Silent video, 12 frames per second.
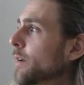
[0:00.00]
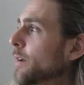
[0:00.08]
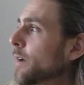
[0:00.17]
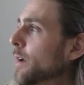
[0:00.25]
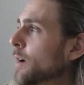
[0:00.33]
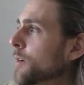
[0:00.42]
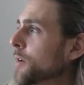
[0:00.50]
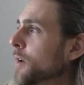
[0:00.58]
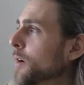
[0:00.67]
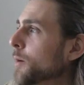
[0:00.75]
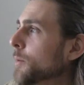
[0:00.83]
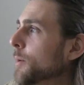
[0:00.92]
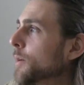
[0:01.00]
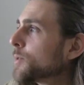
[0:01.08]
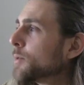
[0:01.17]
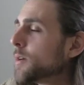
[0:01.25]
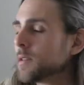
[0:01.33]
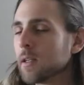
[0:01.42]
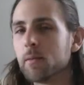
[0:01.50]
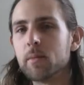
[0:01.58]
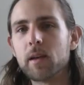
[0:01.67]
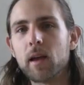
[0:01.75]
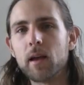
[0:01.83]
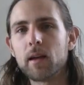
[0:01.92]
I don't know. Maybe that's where I sound in the
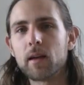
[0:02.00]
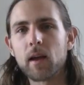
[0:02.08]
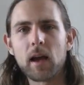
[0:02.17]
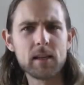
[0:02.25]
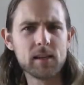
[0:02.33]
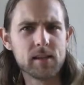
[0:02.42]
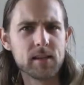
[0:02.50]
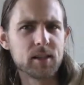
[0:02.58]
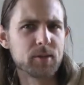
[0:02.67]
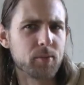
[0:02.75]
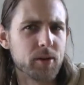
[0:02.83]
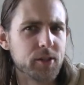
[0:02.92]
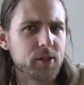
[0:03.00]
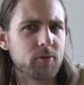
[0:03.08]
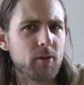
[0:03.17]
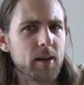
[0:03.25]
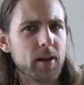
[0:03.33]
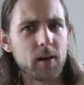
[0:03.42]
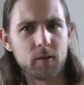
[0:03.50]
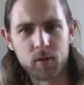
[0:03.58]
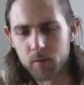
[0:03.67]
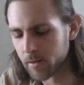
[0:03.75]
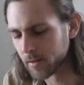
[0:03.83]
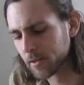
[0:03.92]
beginning. I need the inspiration right now for
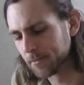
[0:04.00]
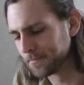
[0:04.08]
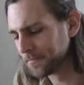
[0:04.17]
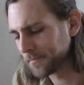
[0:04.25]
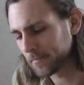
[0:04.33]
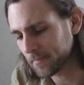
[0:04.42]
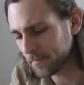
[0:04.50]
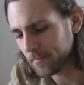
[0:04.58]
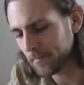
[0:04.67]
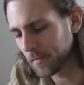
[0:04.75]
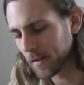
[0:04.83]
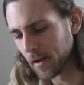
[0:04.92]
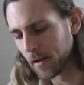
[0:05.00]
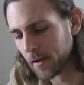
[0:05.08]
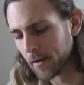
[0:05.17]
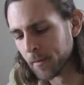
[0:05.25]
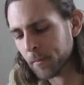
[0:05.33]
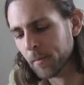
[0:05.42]
once. Um,